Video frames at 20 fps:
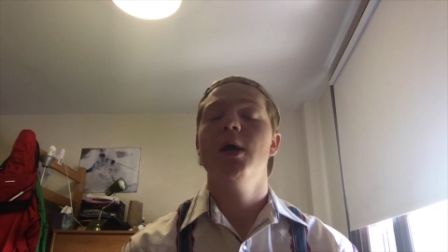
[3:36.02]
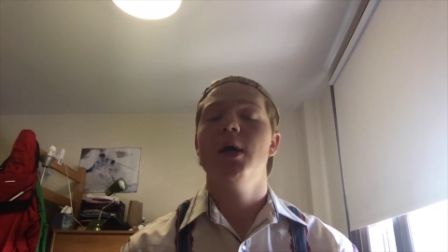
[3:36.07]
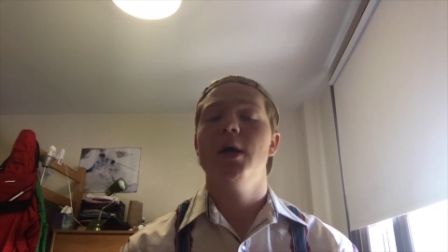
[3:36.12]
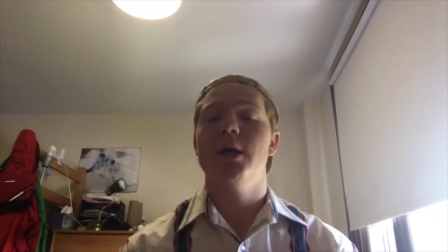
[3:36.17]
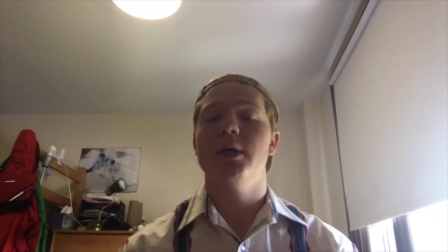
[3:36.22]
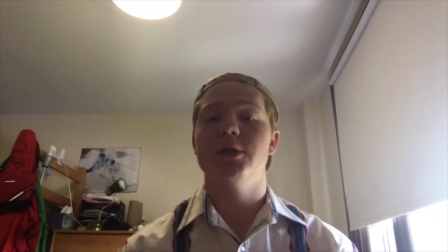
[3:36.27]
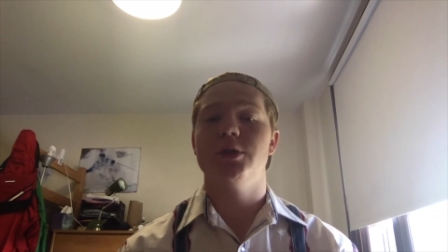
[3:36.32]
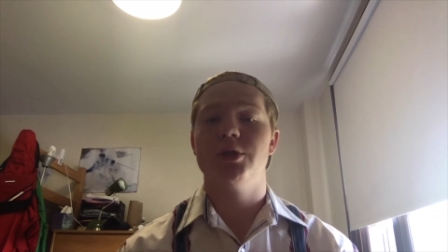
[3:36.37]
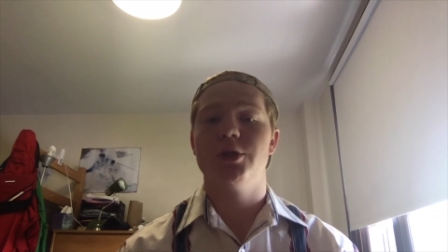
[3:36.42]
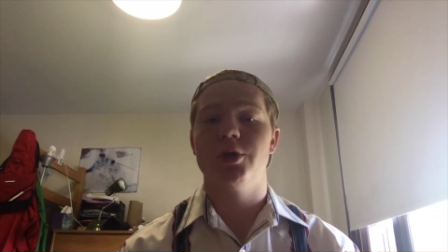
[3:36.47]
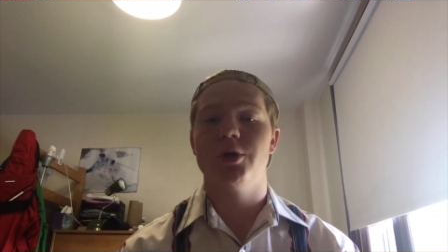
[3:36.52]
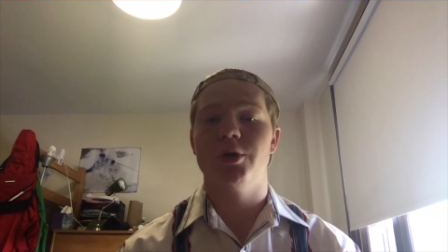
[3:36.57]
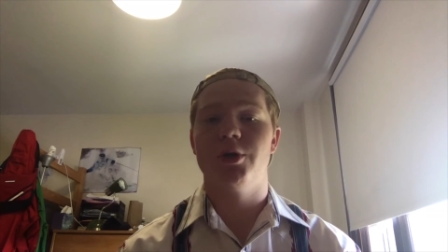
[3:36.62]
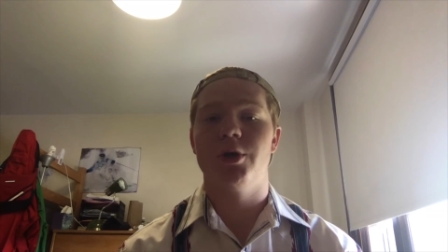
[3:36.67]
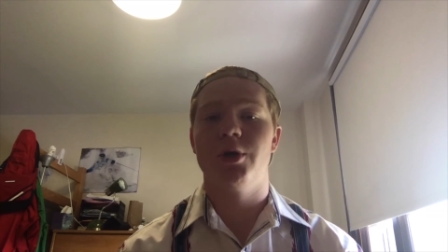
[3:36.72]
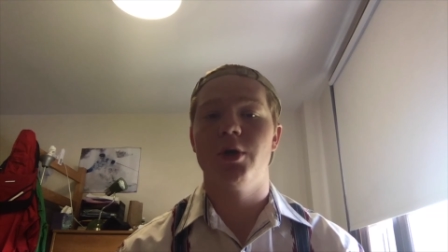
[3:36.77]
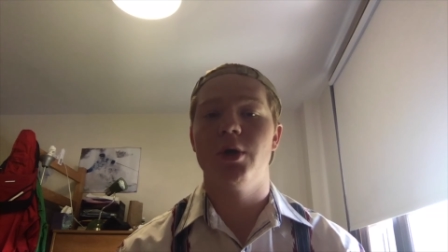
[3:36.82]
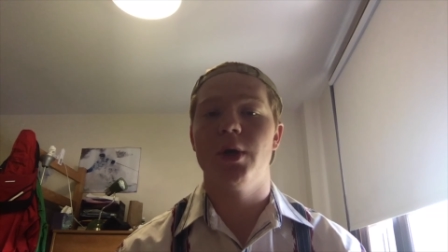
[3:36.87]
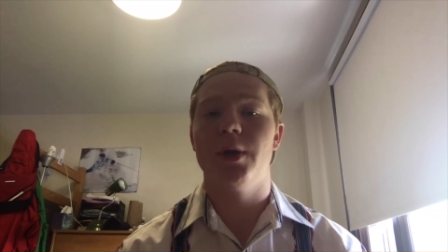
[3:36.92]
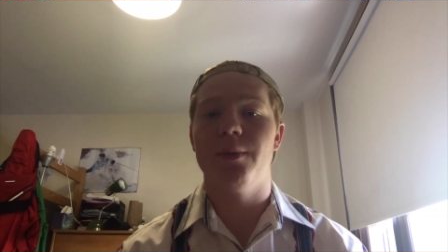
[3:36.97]

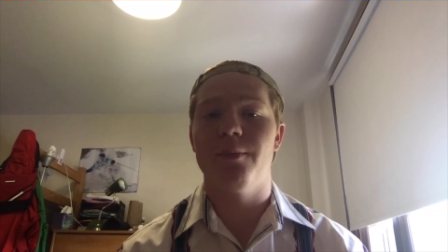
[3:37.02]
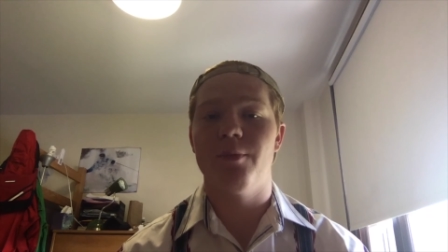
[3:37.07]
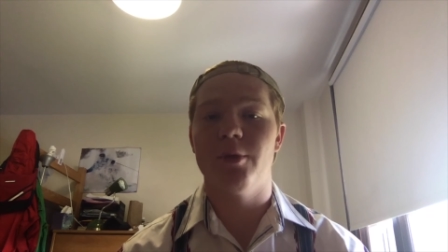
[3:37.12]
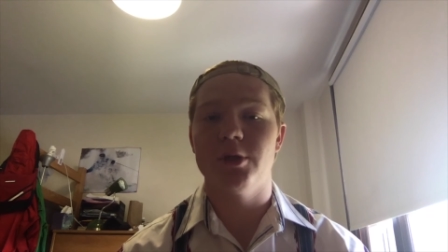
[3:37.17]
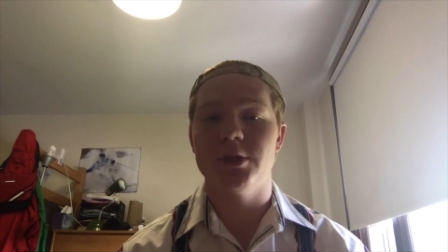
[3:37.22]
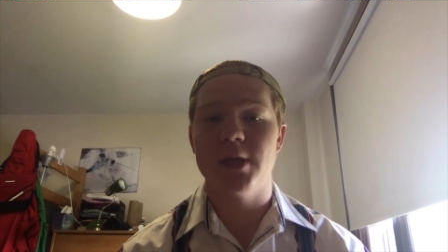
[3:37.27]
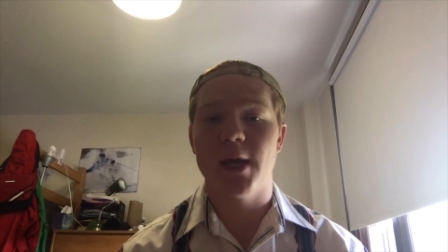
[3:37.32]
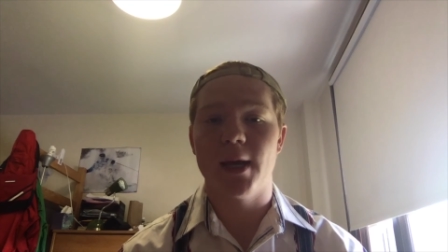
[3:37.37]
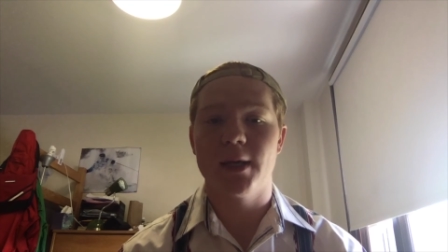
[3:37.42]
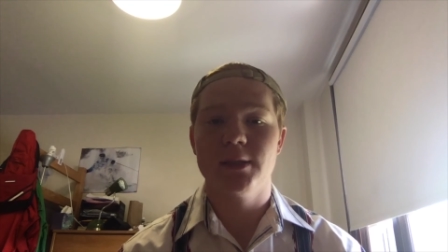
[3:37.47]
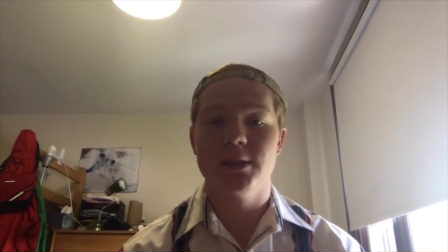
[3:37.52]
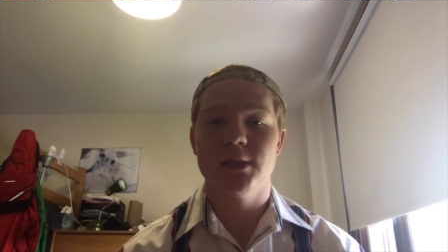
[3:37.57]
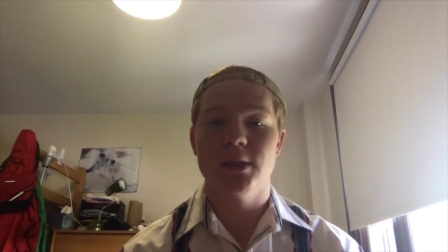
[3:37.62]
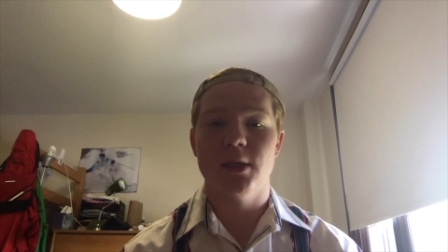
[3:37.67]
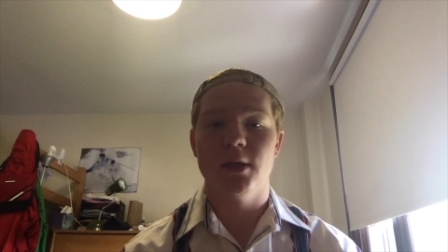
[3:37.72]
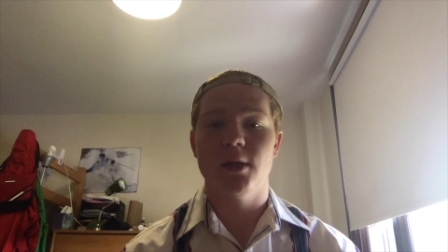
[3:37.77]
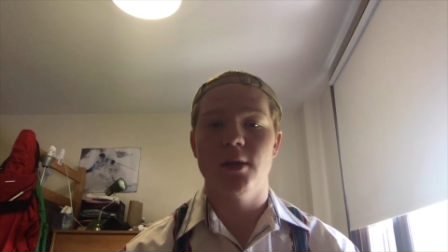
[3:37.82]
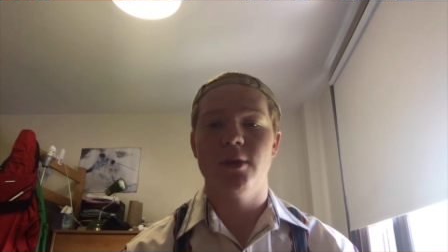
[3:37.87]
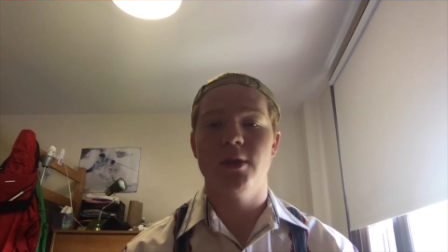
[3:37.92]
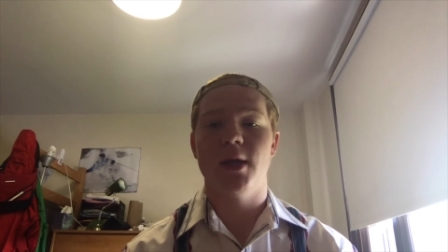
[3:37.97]
ensure and protect
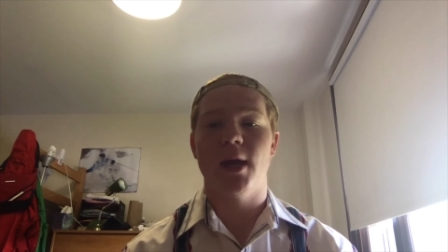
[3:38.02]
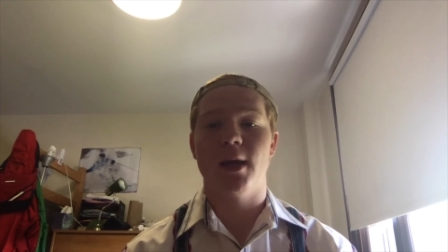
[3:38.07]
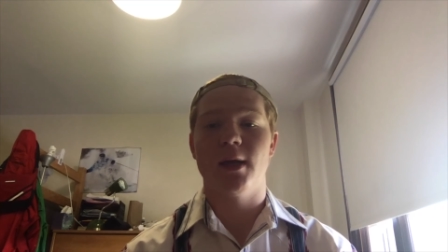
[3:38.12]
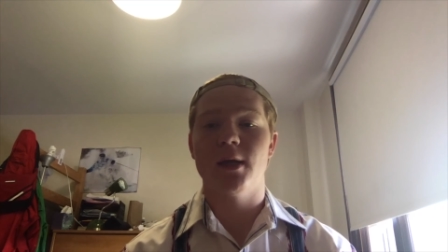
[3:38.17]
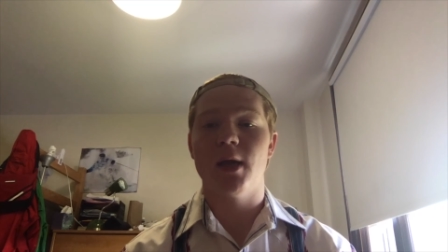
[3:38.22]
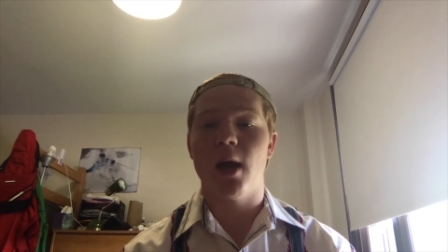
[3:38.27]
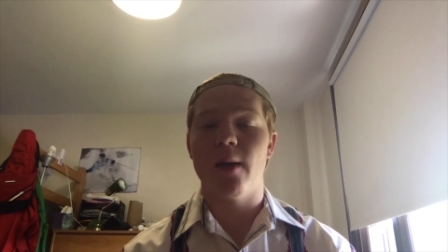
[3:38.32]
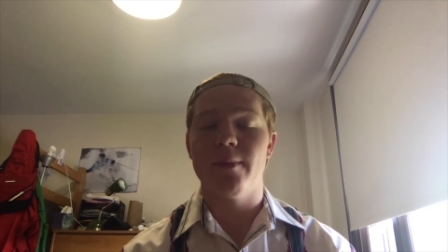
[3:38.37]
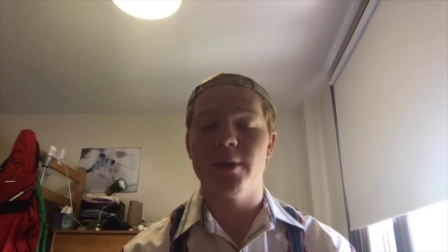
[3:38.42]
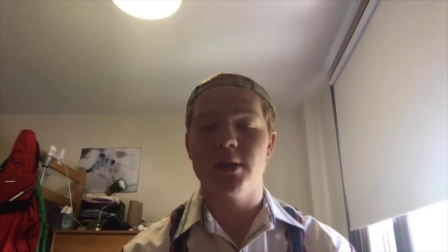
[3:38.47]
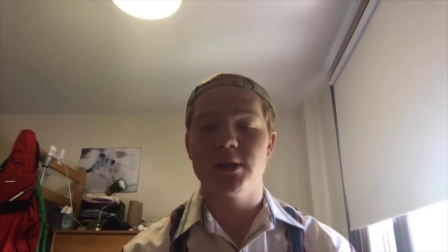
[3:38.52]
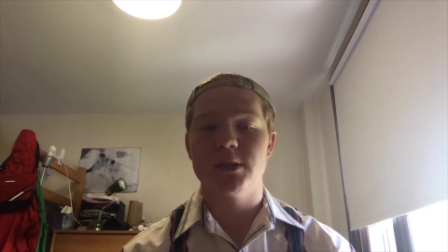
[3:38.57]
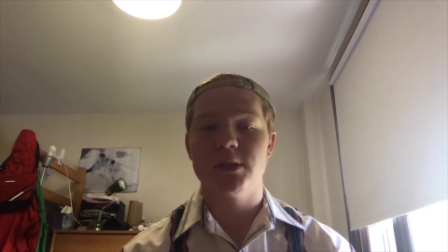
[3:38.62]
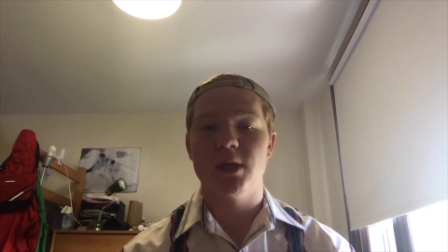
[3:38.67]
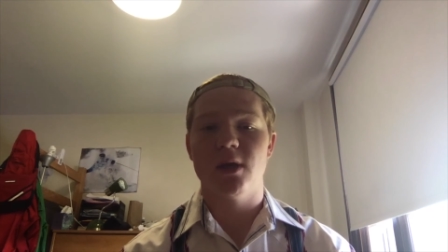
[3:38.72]
the economics